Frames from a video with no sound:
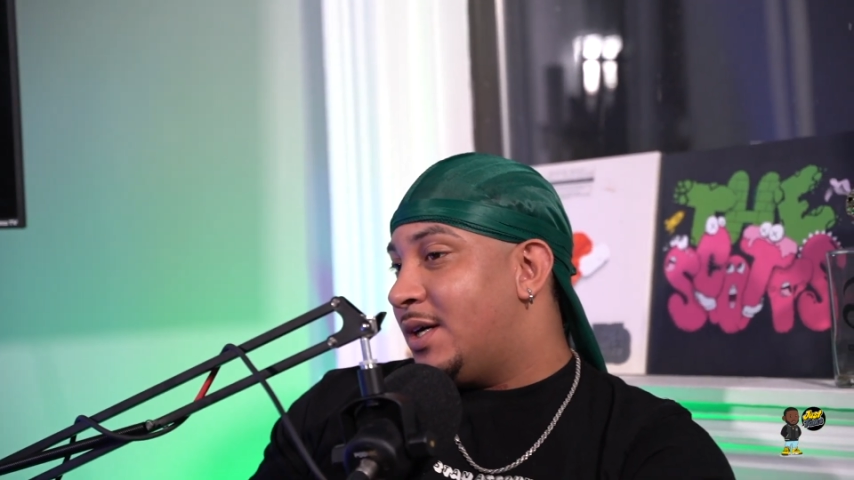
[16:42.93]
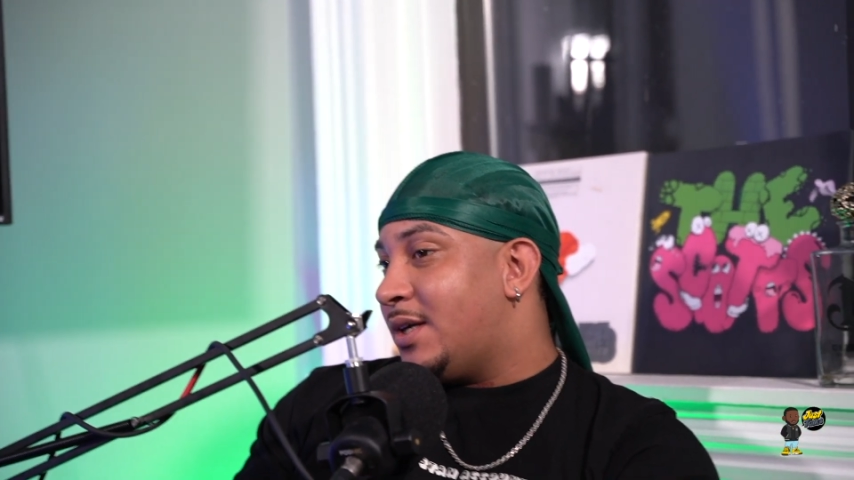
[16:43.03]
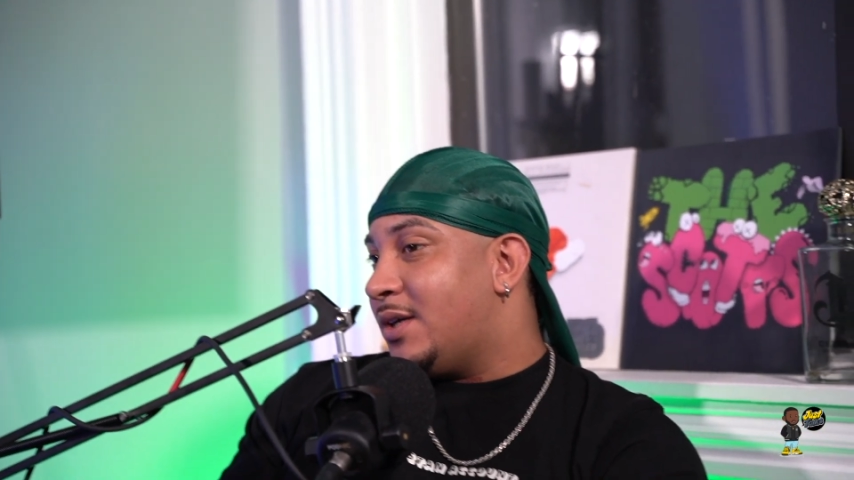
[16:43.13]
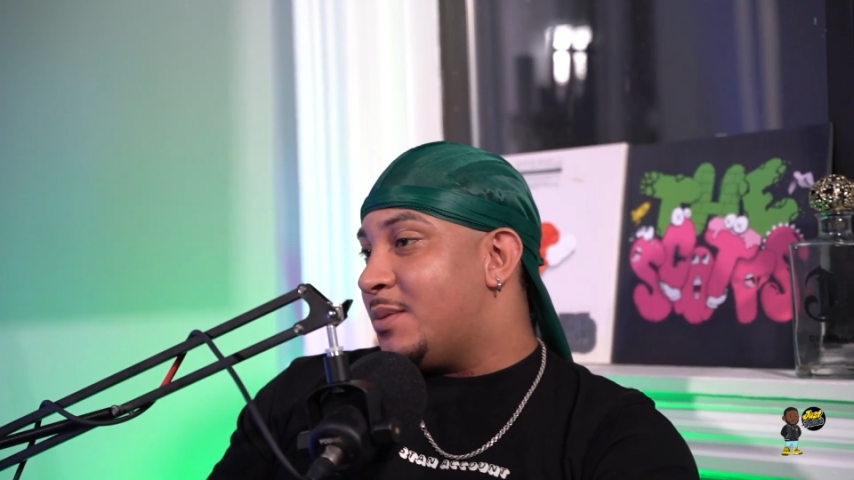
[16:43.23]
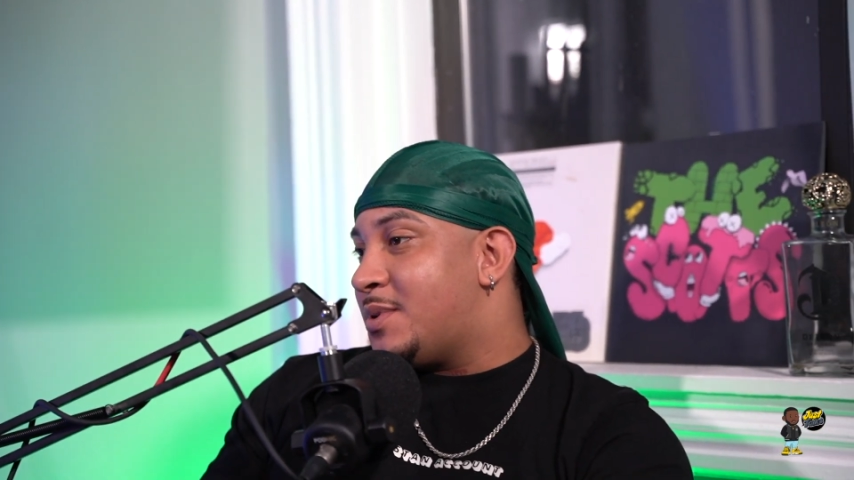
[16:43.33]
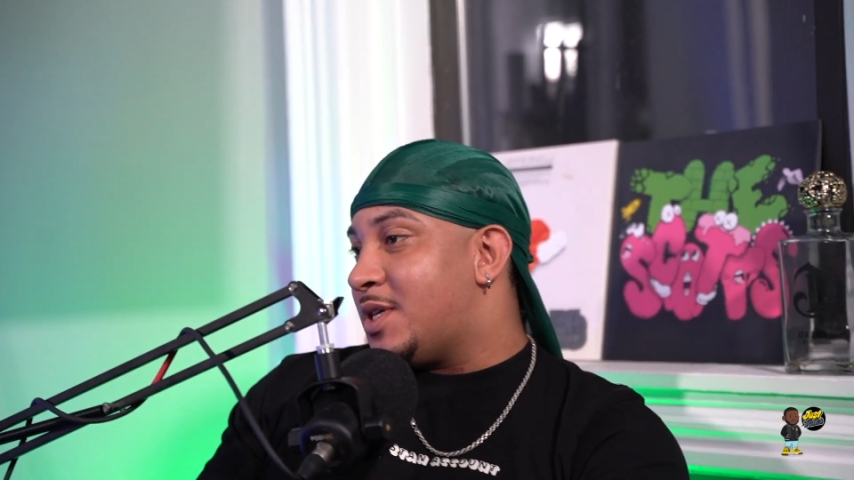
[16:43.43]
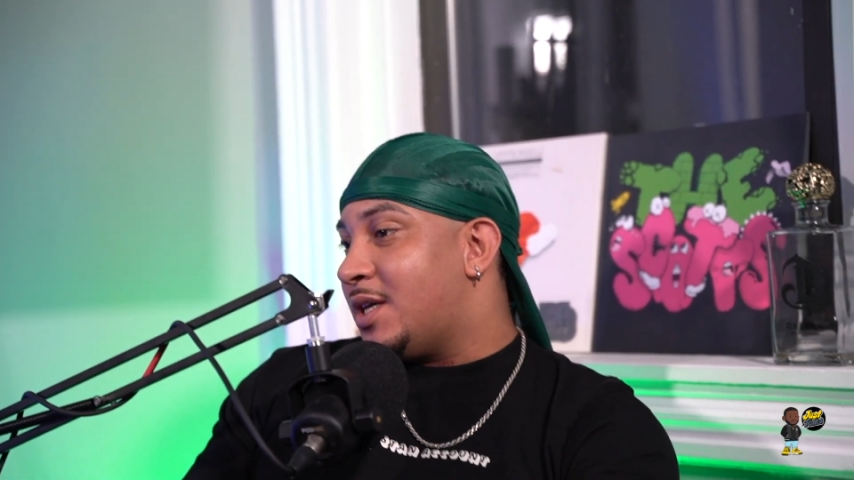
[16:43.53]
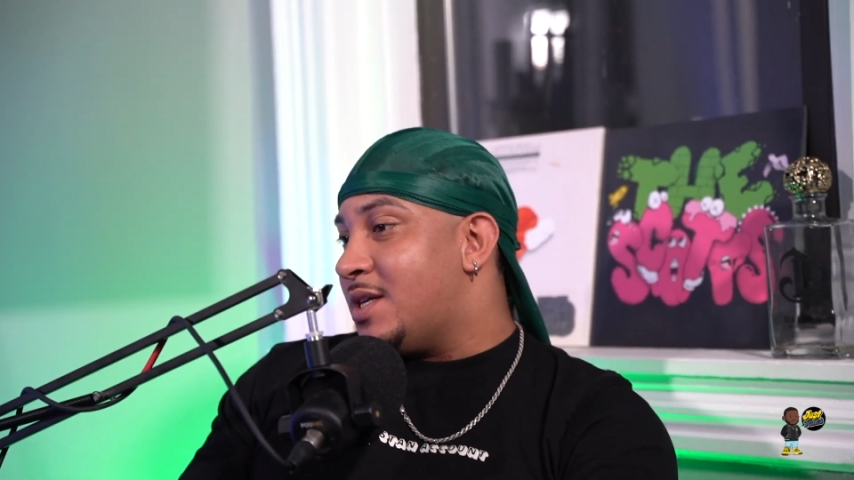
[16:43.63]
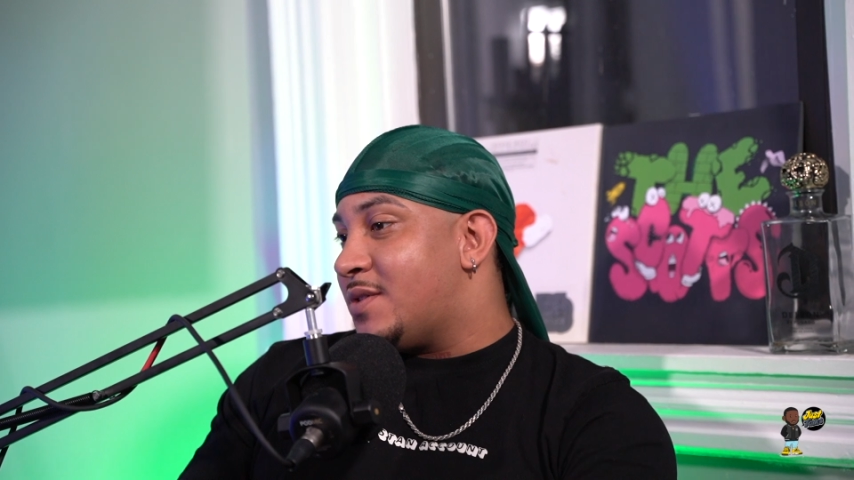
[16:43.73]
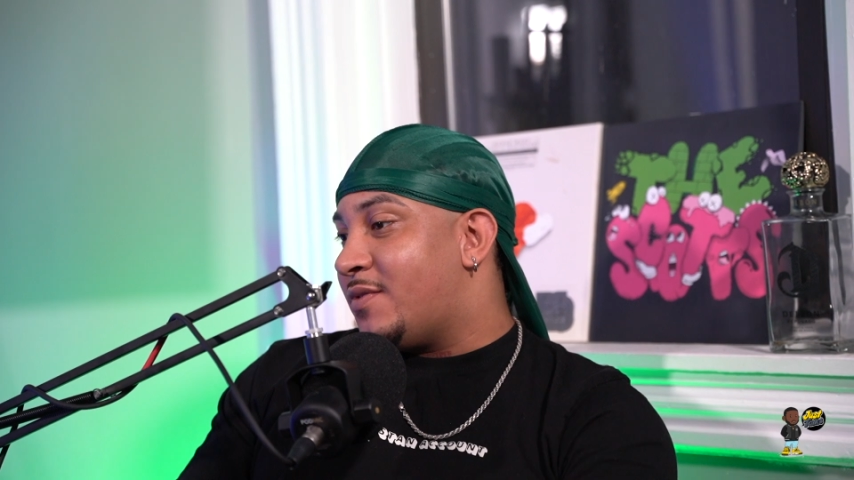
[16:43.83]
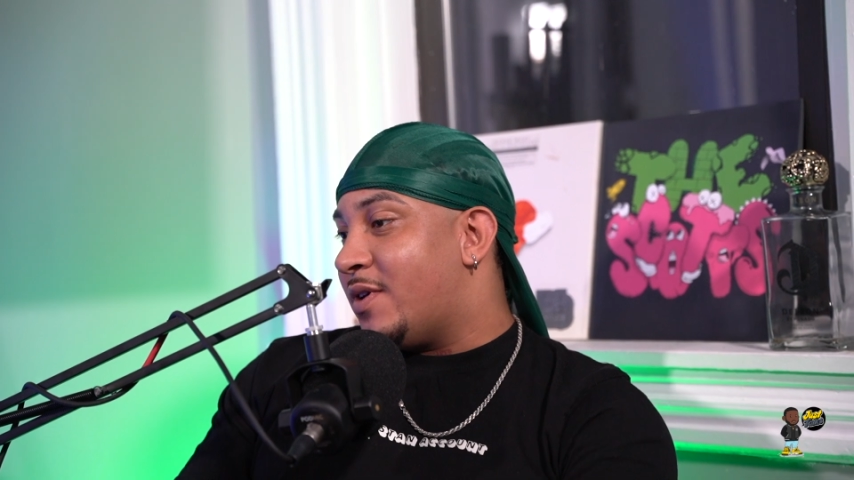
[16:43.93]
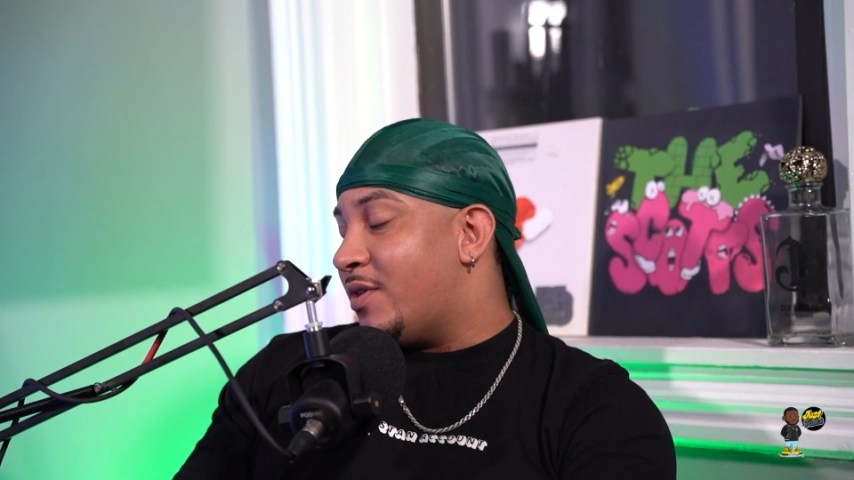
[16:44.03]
You know what I'm saying? He's a